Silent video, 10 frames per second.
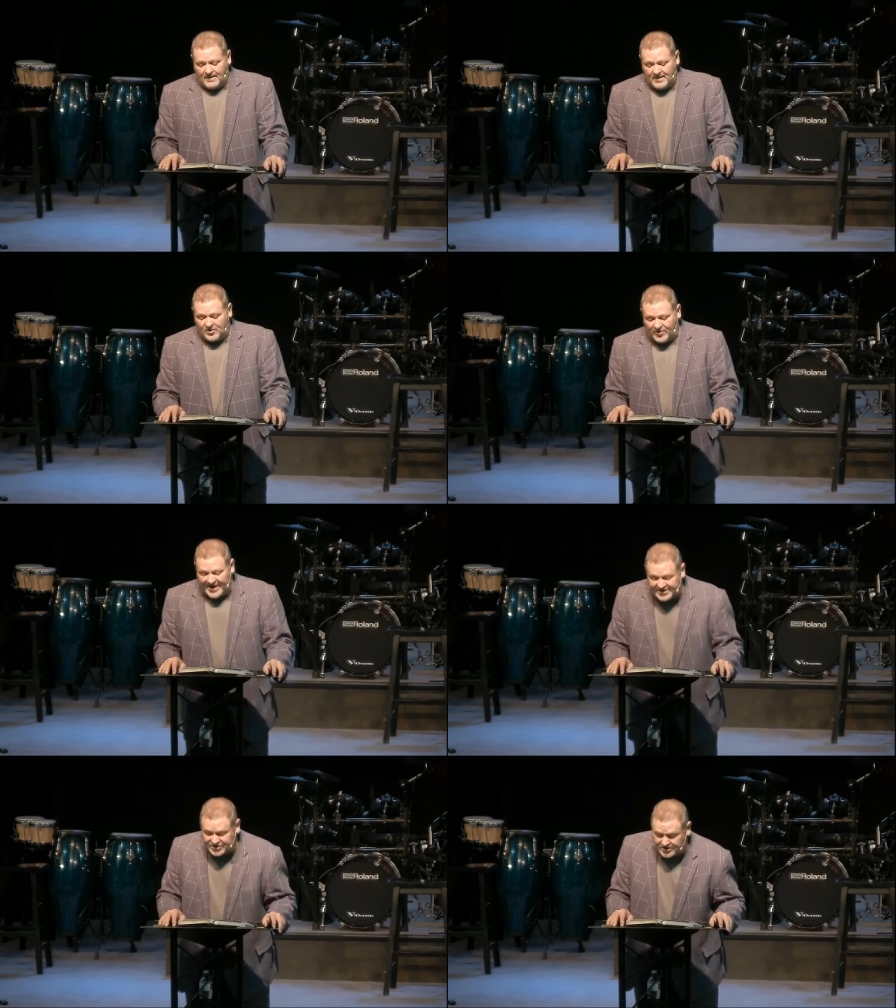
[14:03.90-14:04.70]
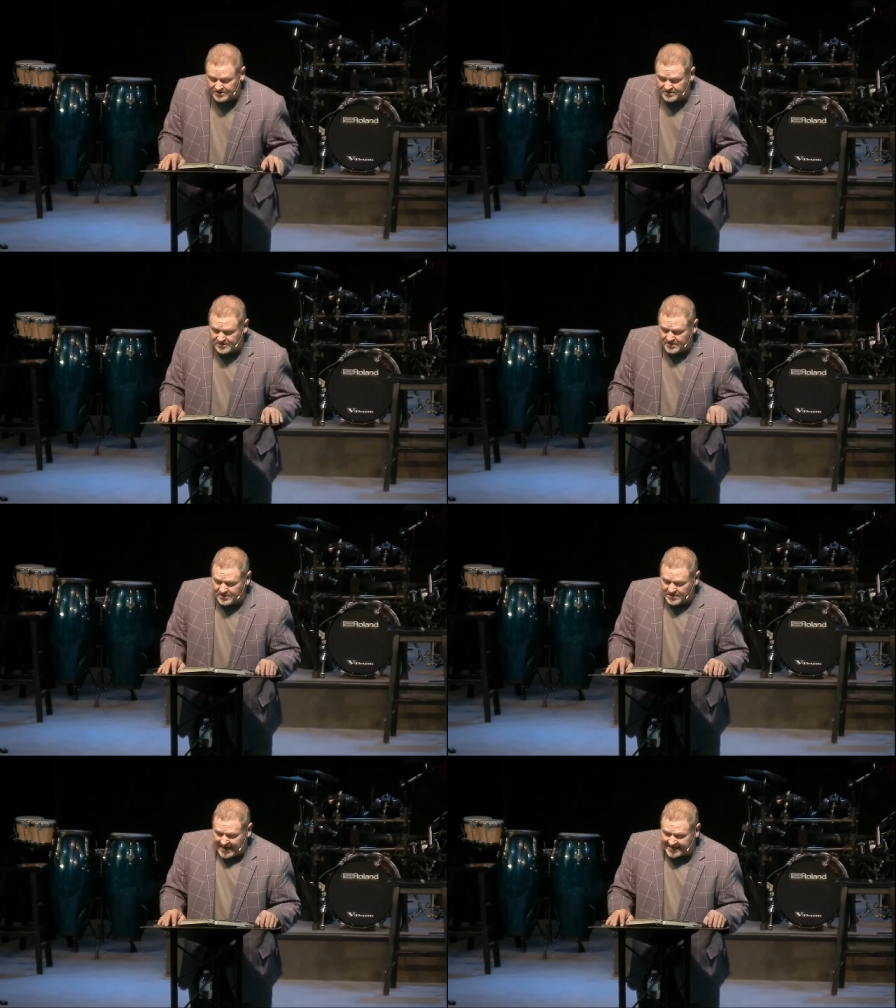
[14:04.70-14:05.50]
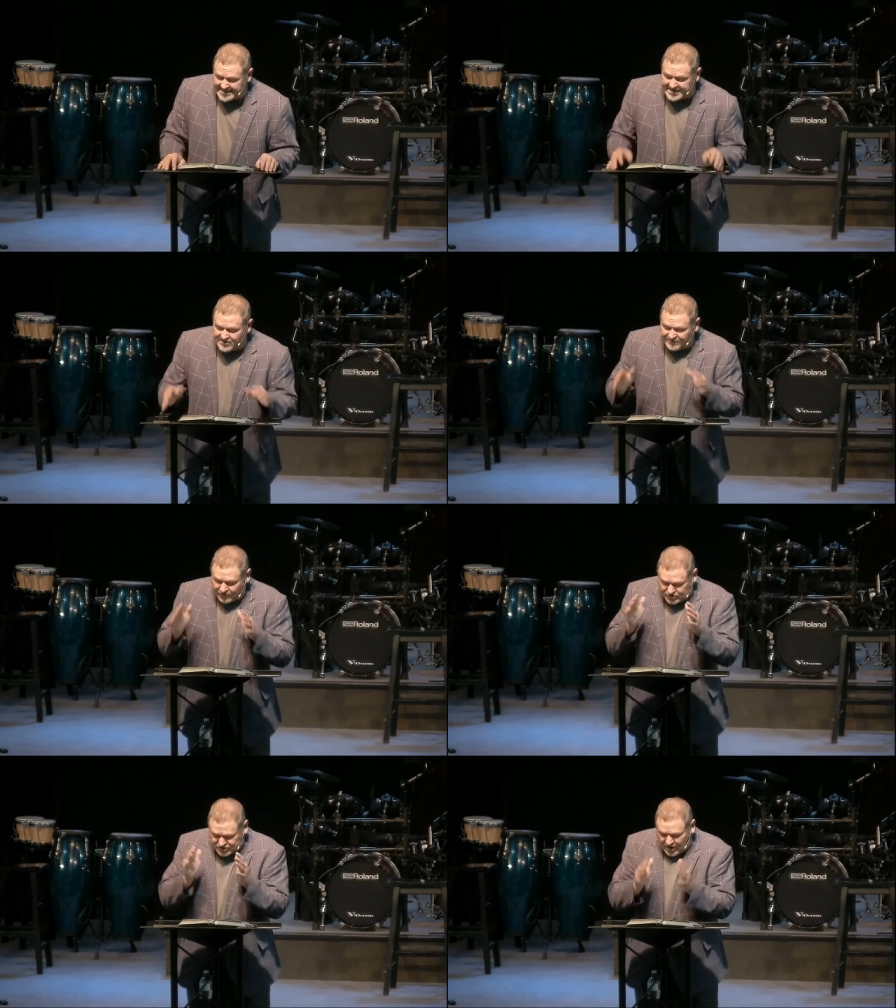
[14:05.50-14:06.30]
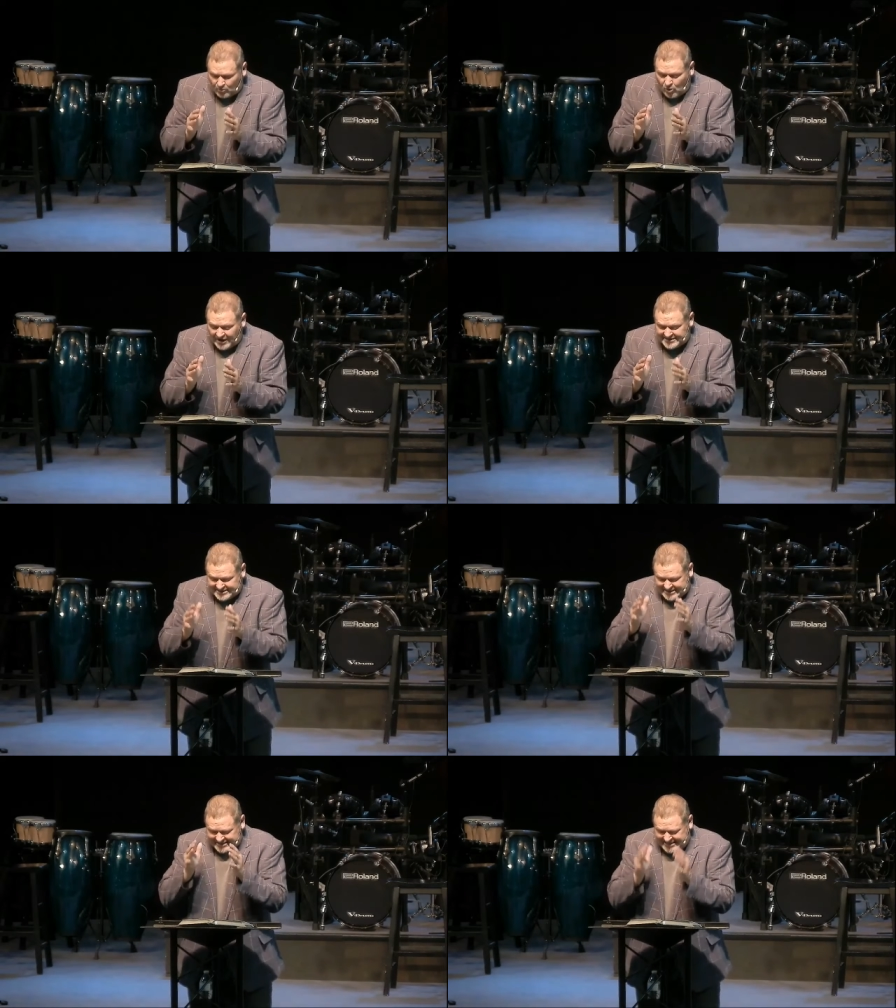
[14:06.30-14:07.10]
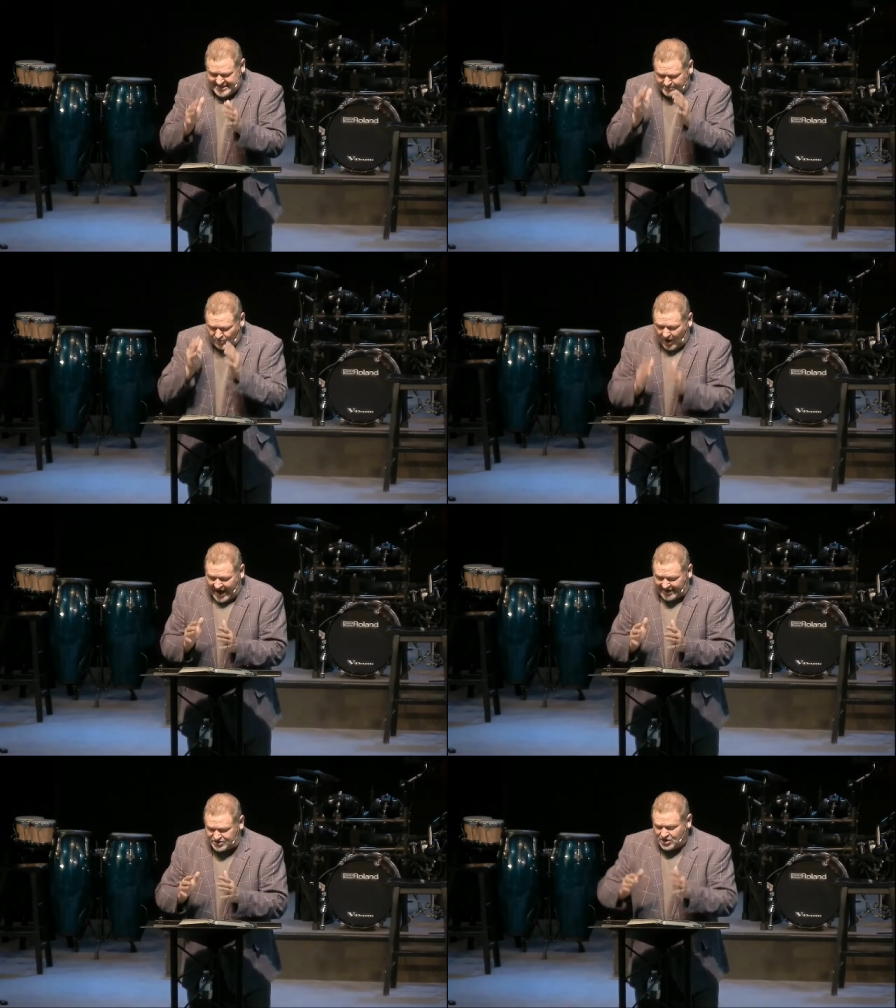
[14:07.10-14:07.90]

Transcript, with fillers: Creation had need for someone to keep watch,